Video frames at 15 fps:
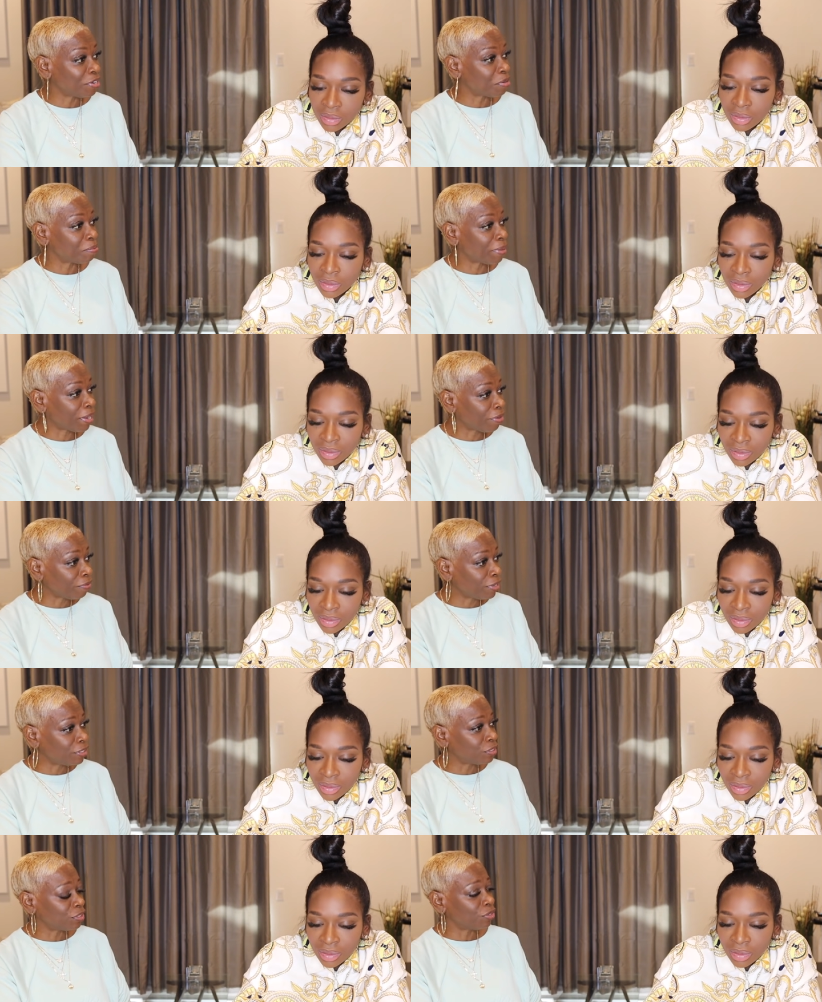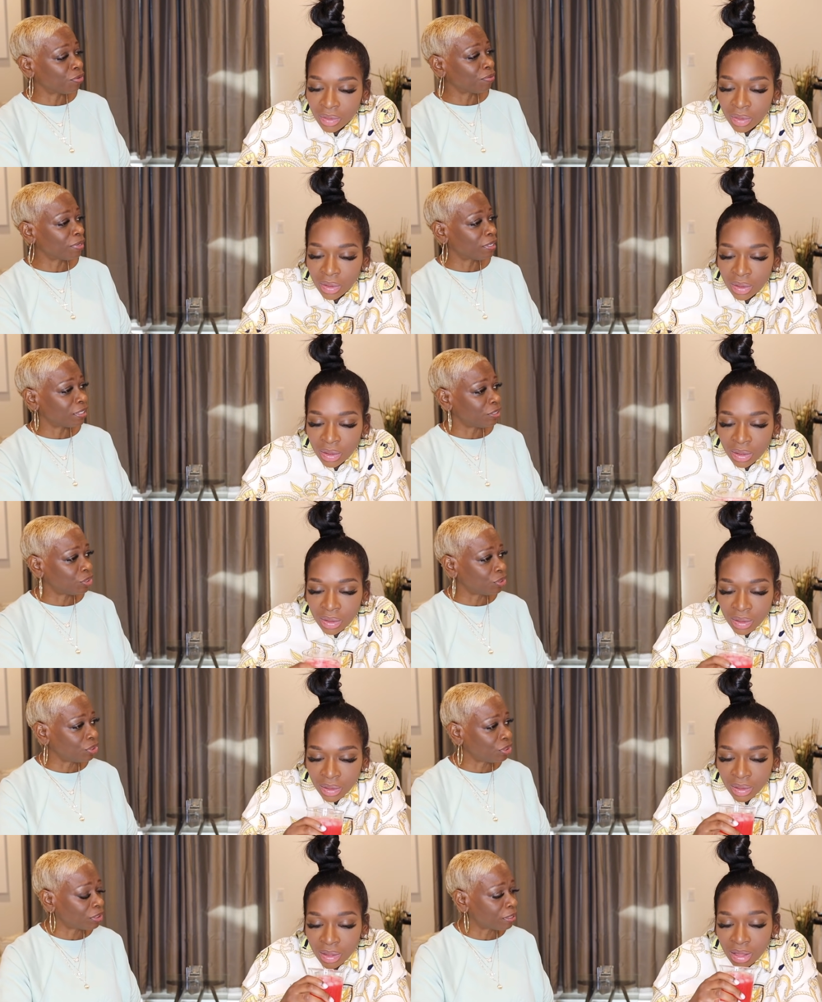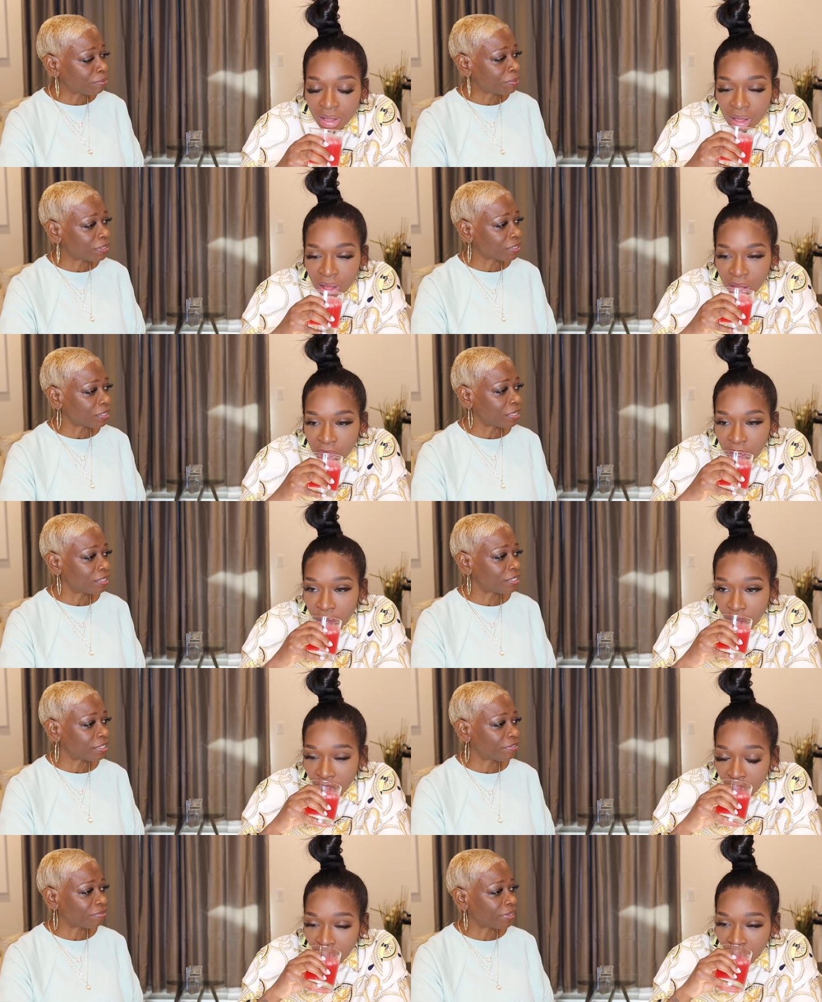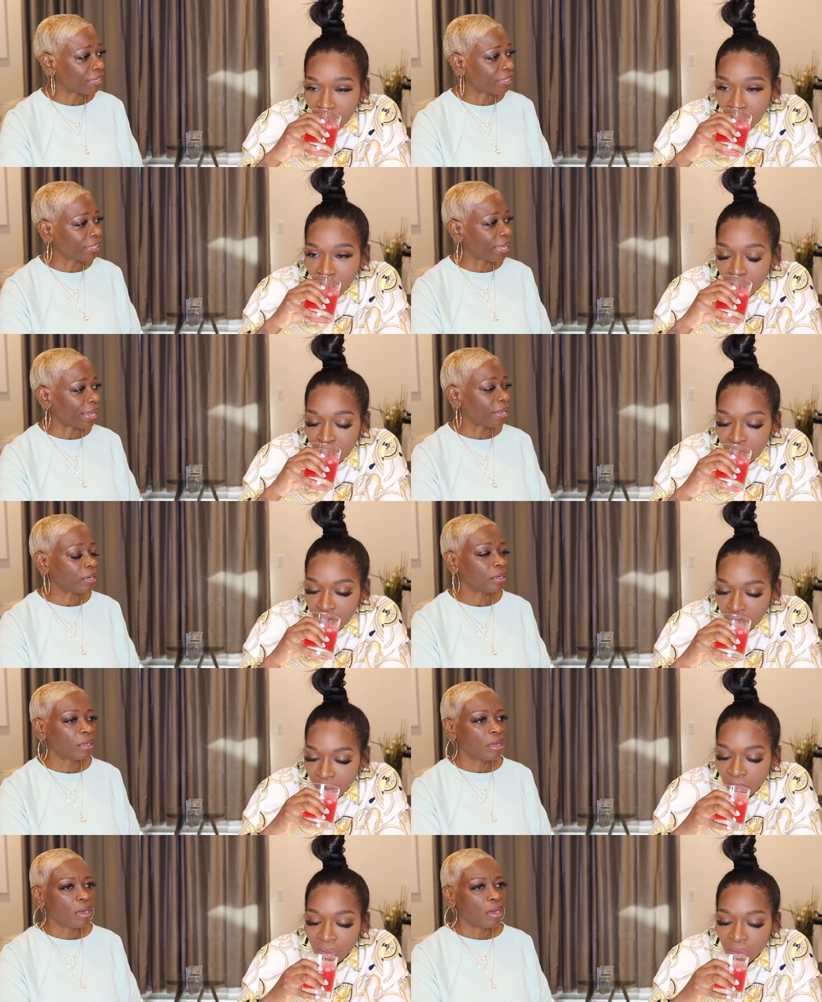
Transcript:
Speaker 1: your marriage and your relationships and stuff like that.